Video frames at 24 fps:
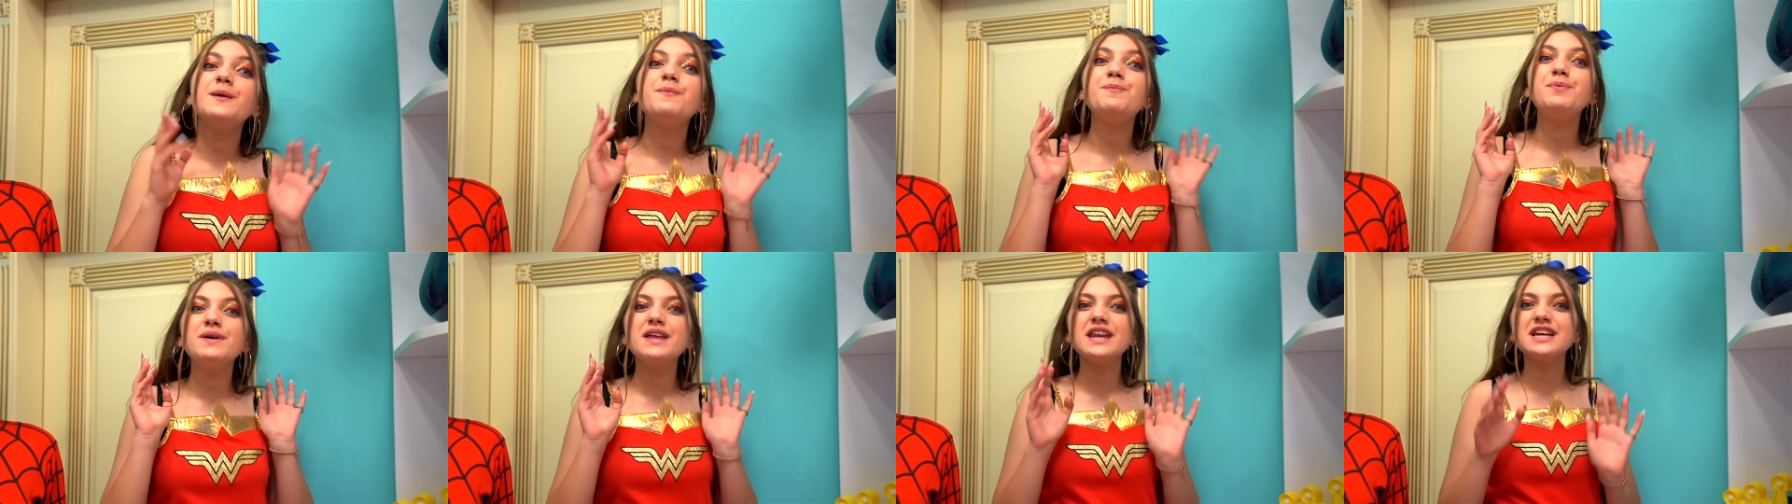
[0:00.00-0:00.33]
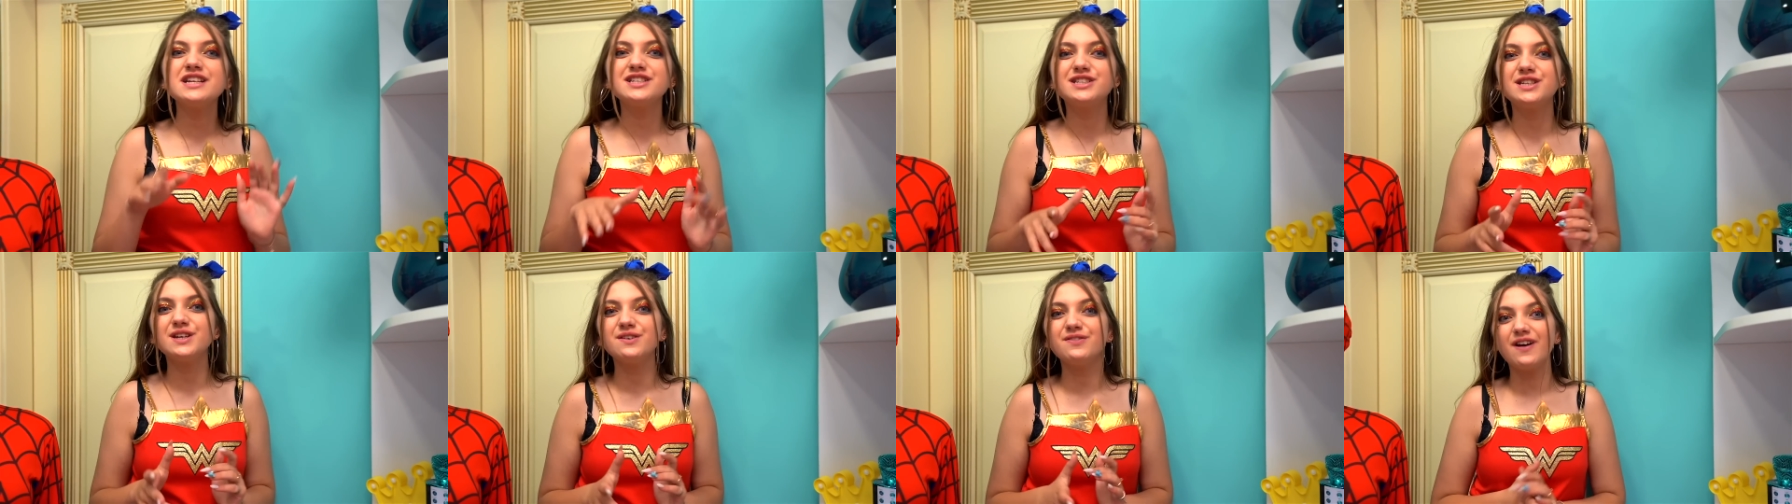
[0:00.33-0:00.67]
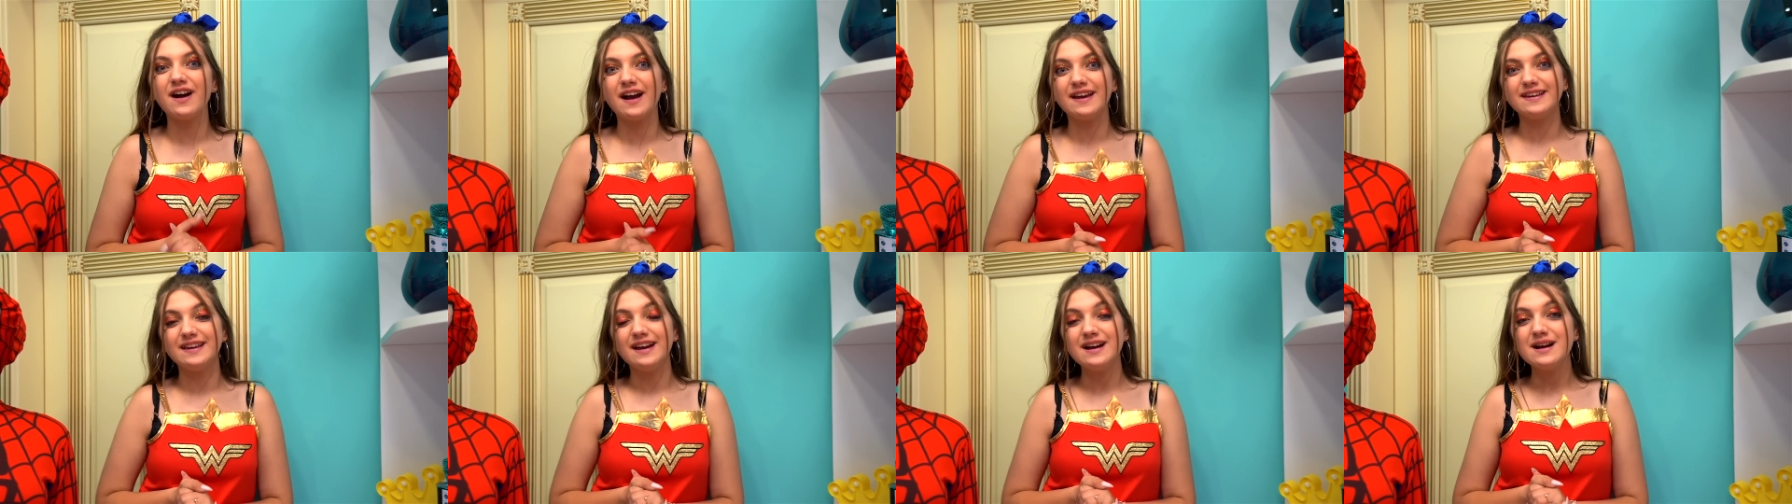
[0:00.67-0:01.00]
Don't get
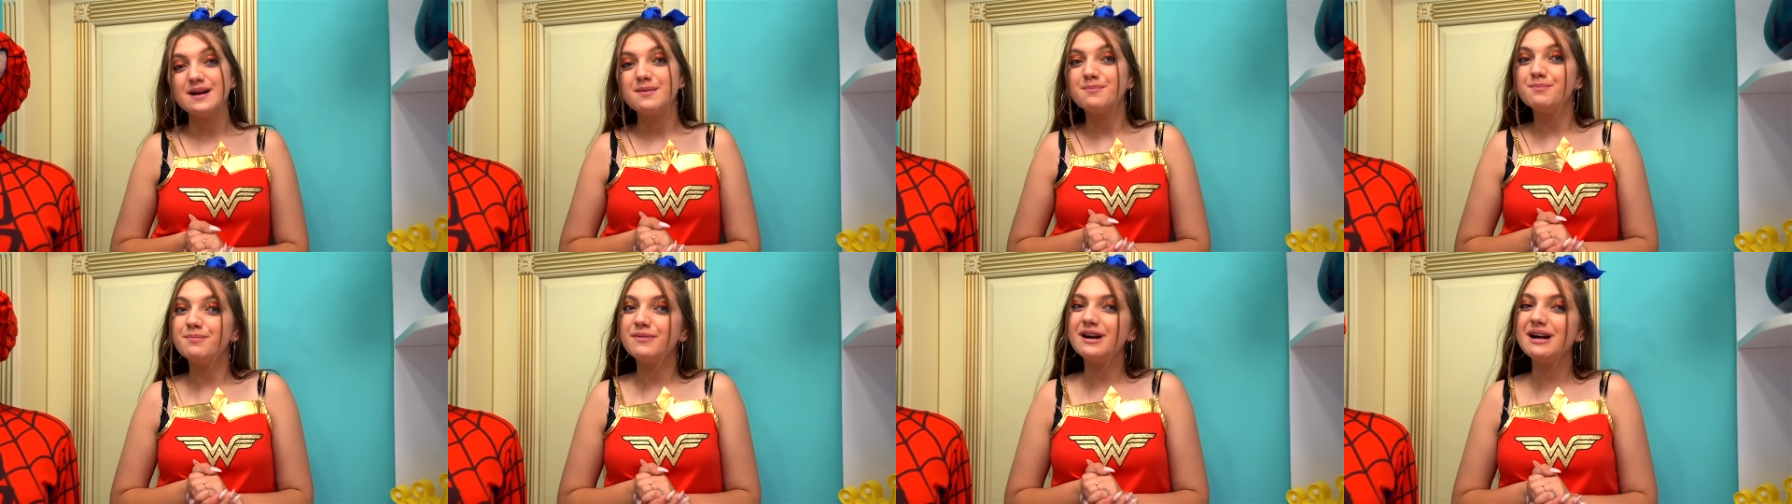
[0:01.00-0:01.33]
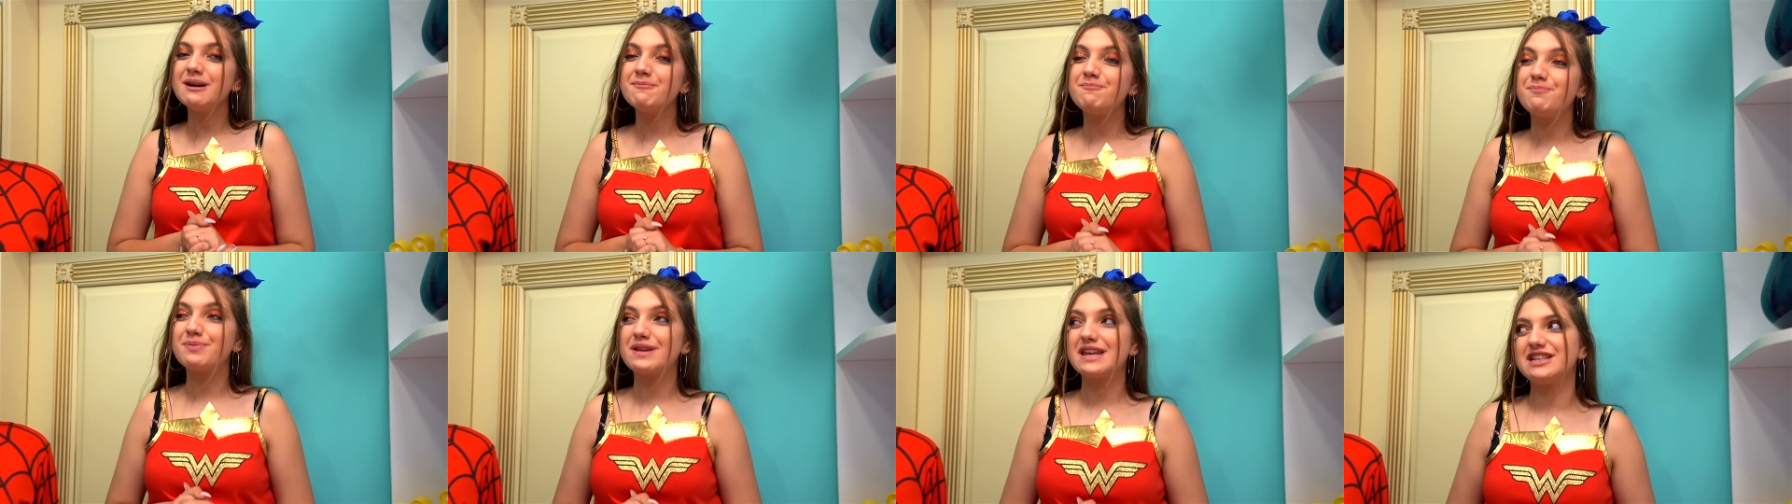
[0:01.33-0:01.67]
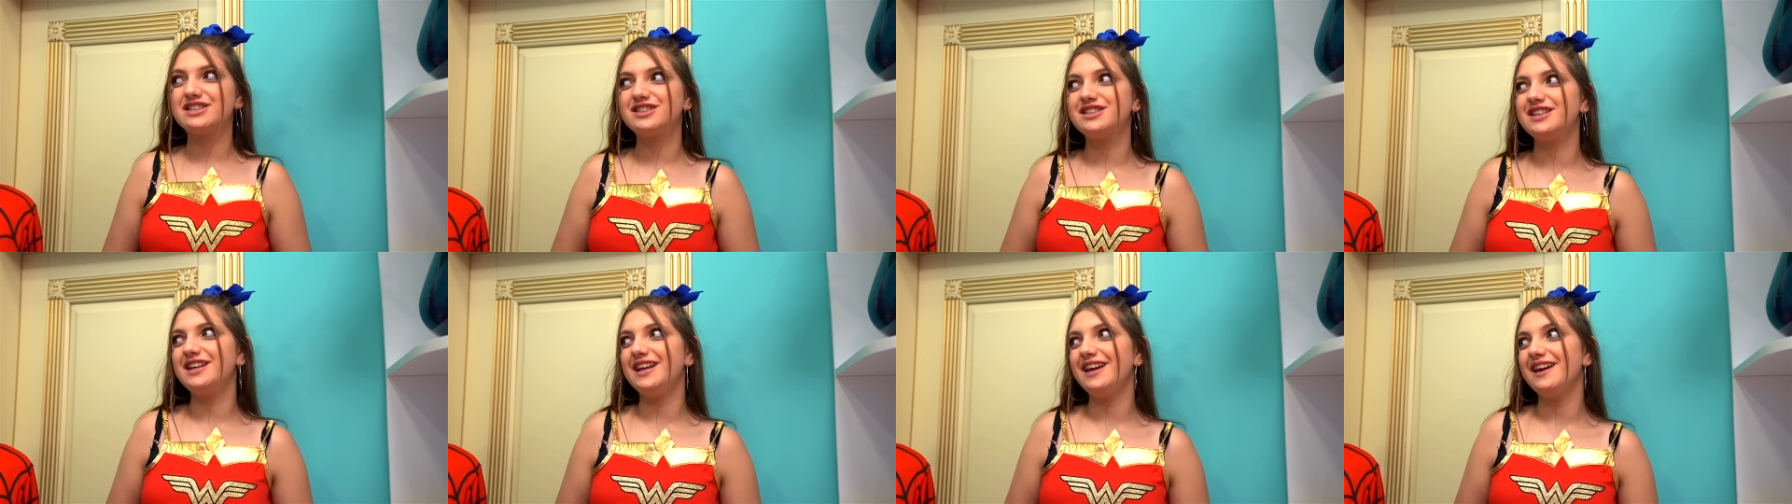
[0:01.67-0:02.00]
upset. We're
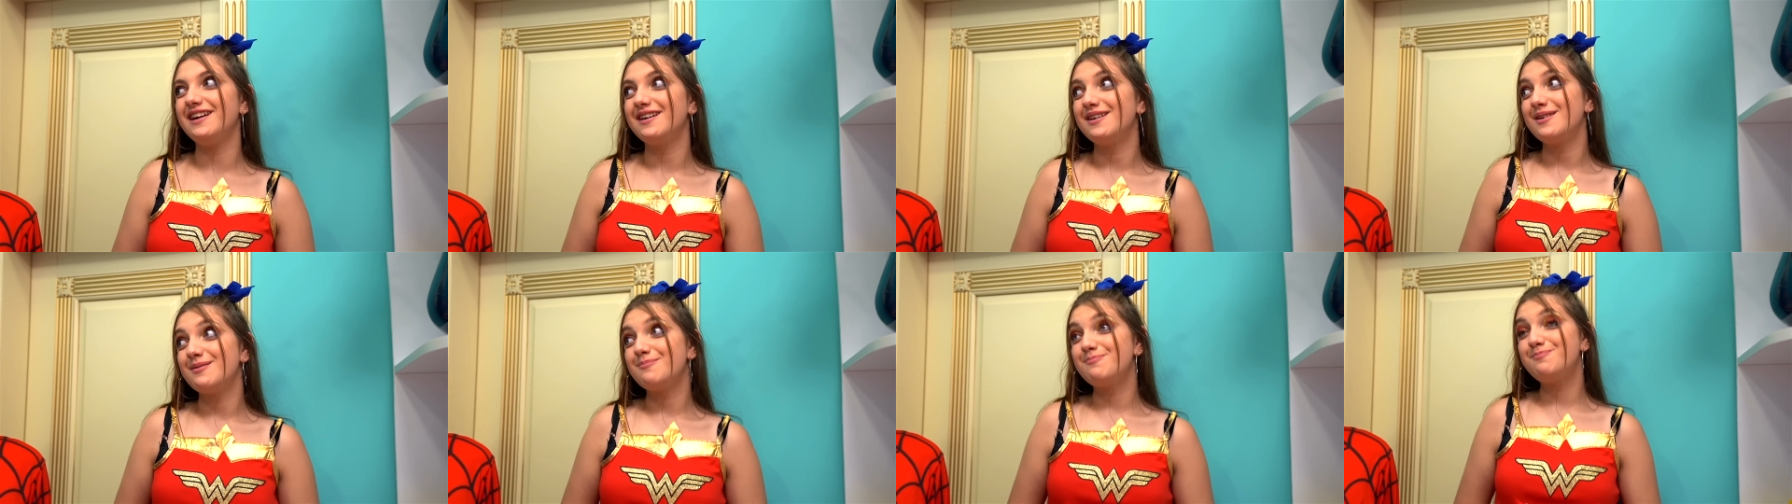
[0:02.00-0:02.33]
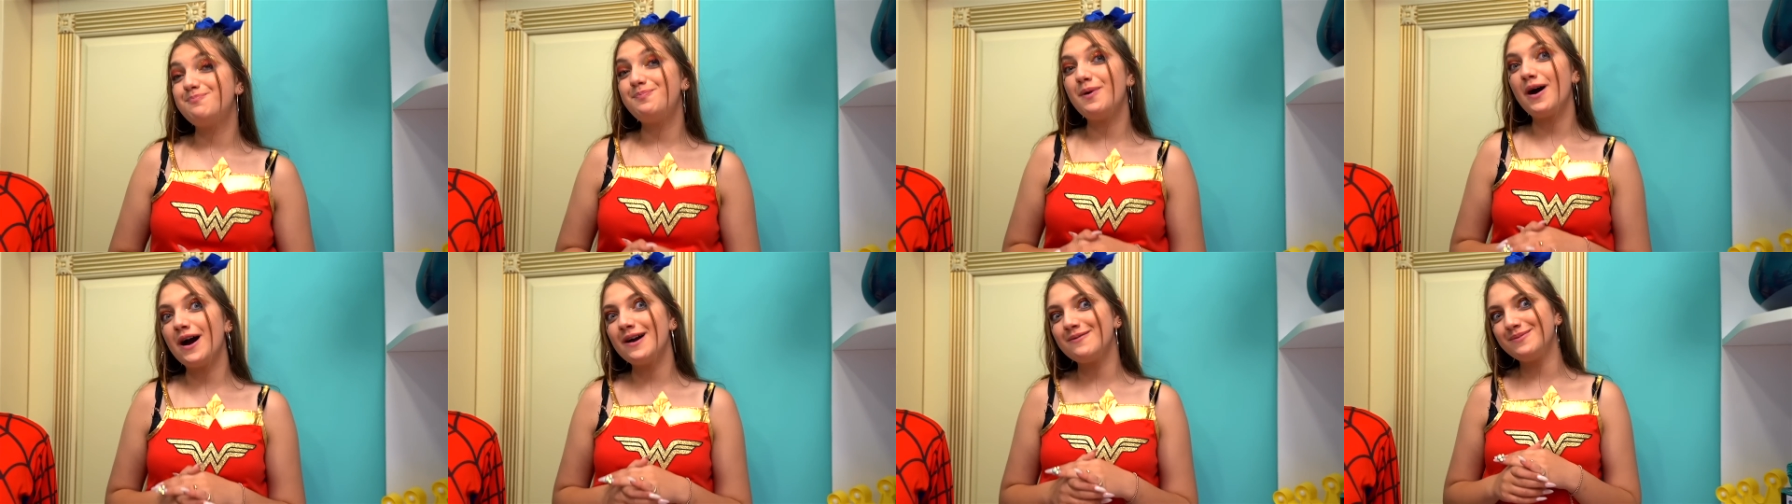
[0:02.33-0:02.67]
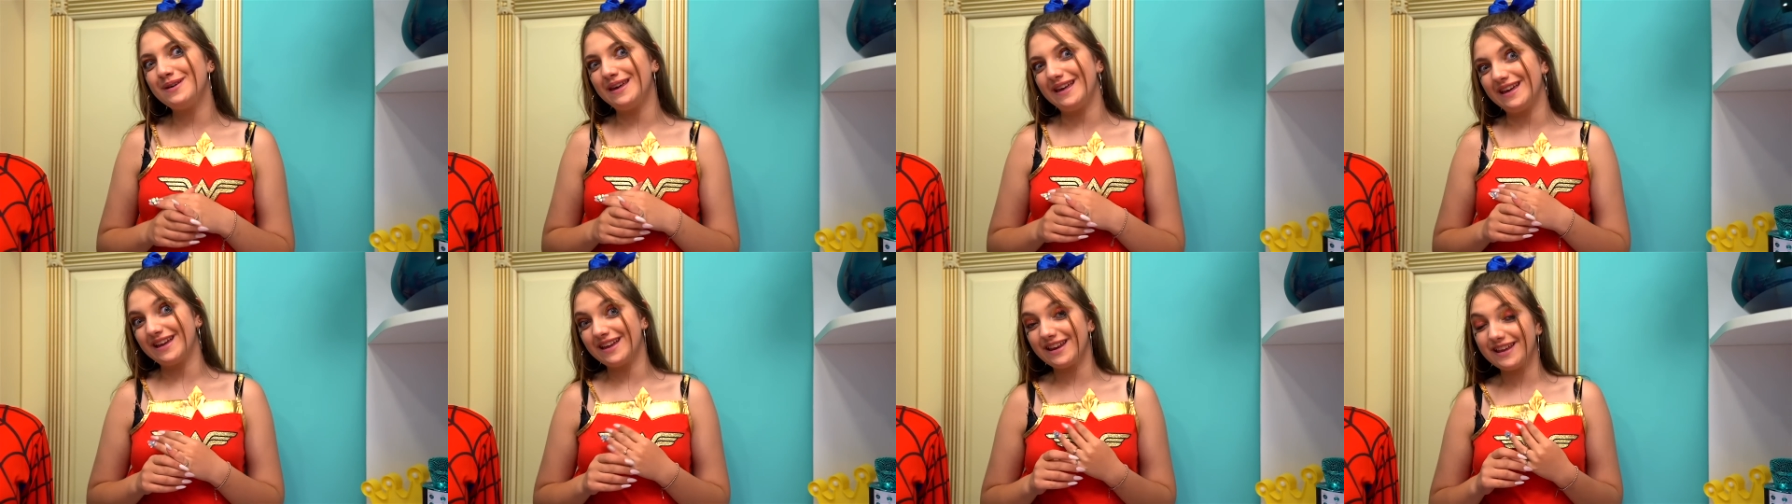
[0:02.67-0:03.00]
here to make
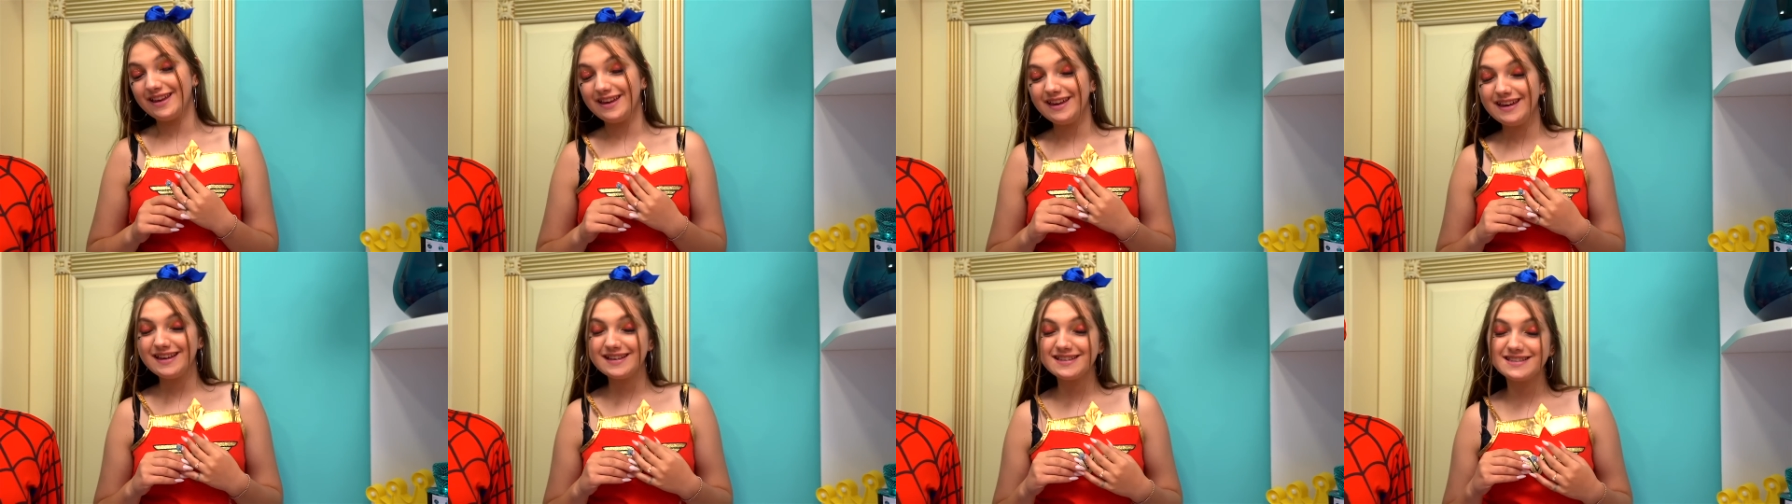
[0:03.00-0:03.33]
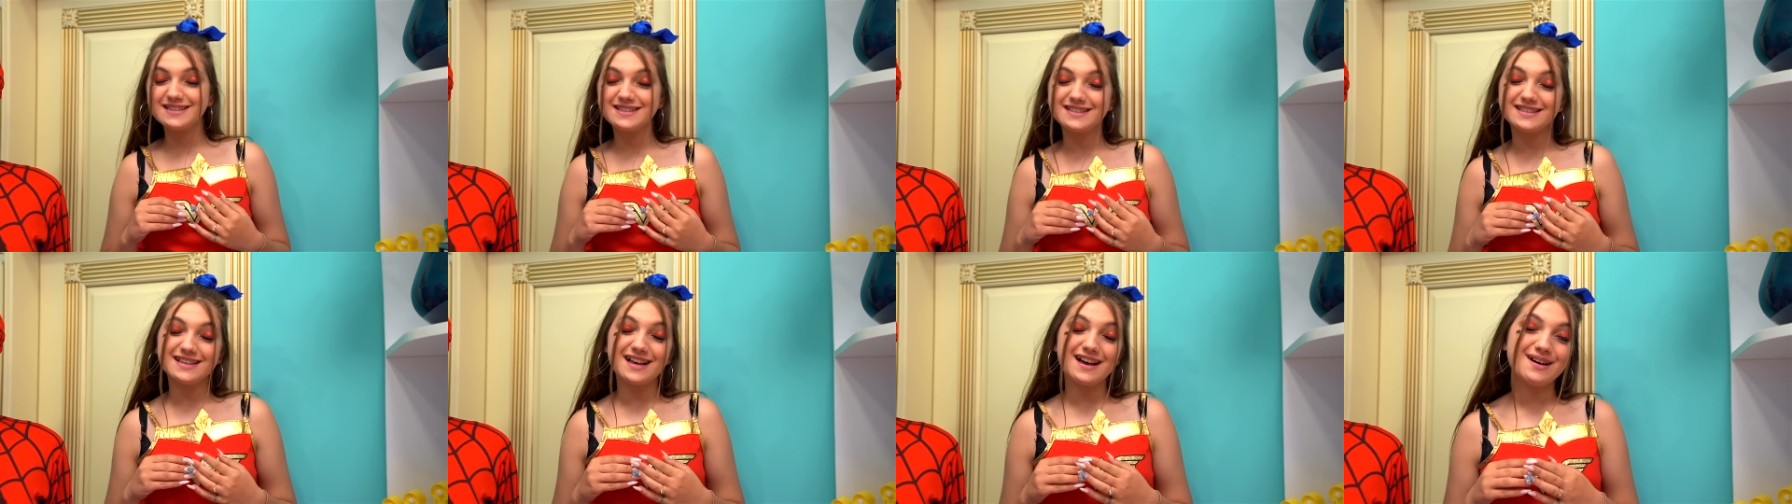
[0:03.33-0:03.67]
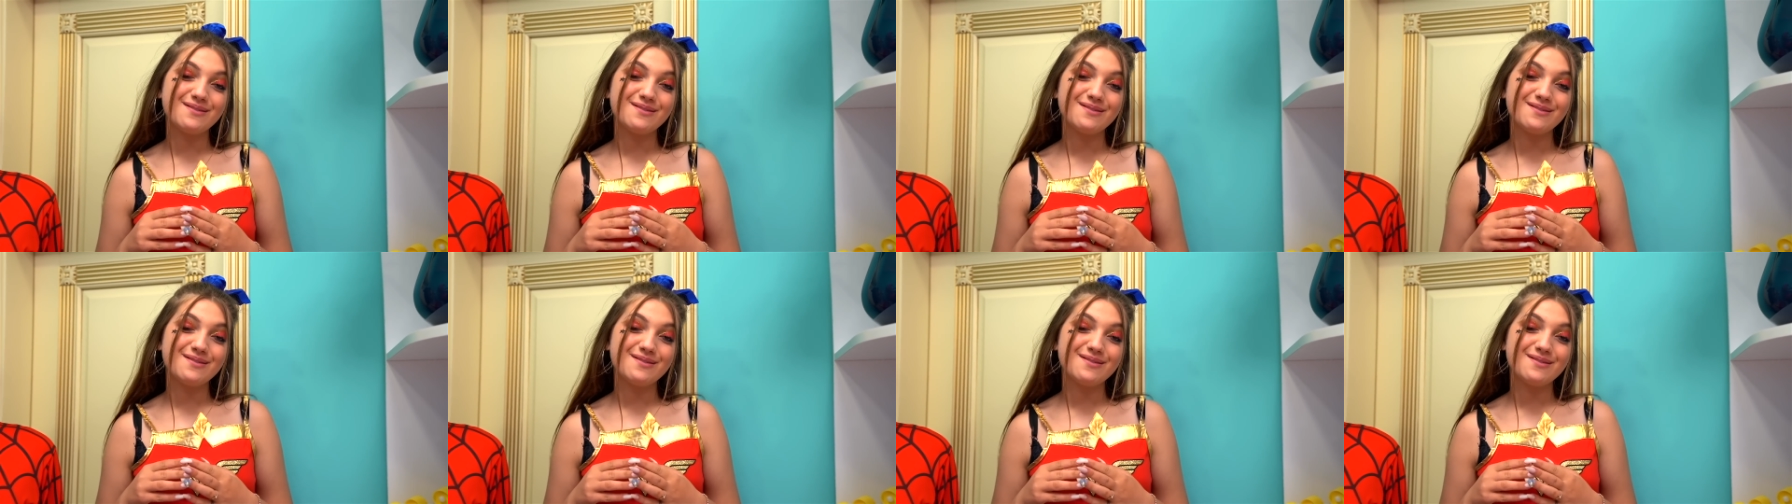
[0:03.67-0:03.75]
amends.